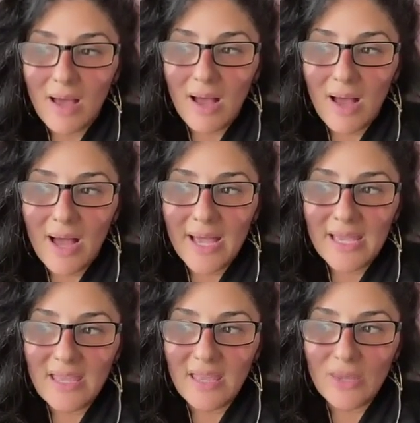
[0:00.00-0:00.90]

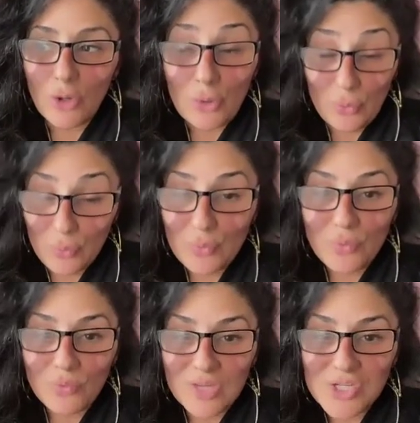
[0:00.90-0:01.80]
I knew
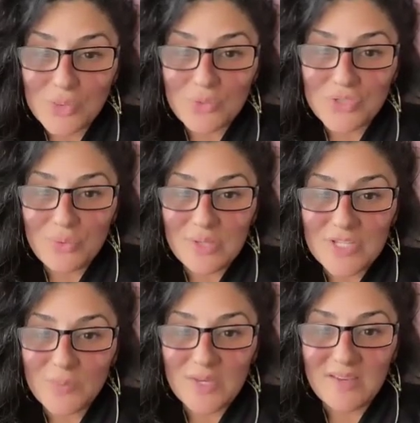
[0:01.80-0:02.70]
that she was doing
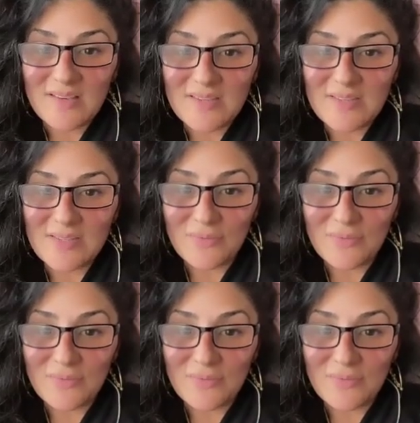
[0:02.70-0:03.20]
this because,